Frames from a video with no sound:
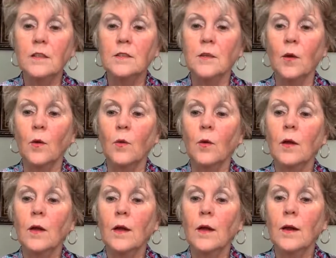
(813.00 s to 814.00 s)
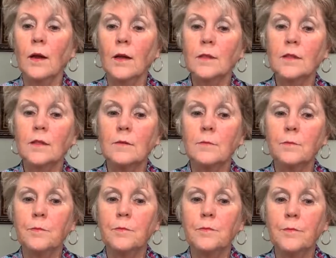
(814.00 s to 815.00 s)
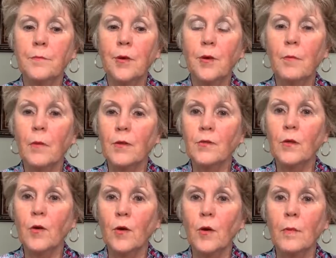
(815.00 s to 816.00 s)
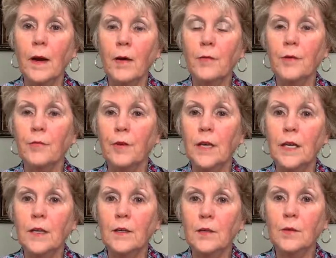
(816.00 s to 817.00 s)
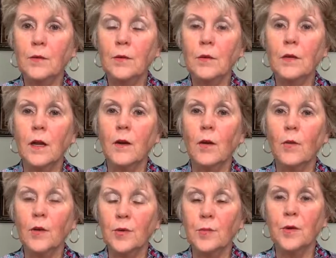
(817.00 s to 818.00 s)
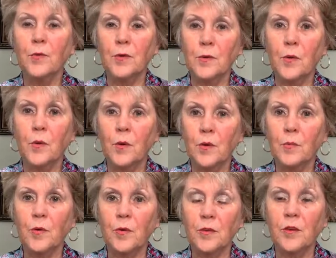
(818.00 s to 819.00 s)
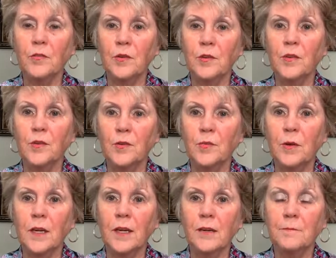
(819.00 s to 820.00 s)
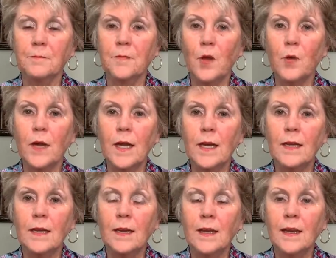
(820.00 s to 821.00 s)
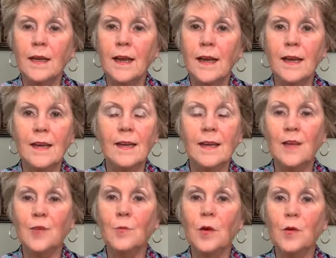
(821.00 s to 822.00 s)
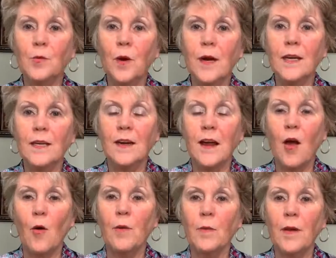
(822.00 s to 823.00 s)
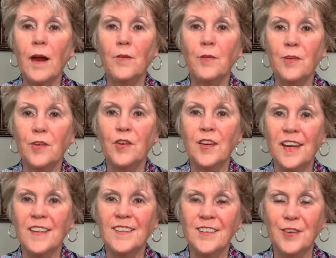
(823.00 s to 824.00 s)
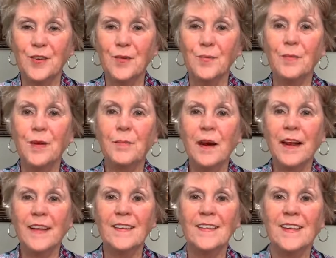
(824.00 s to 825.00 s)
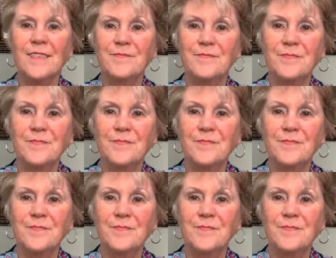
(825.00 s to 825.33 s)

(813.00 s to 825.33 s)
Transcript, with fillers: So let's put a muzzle on our mouth if we need to and only speak what the Holy Spirit gives us to speak. Okay? Hey, it's been great. I'll be back with you again soon. Be blessed.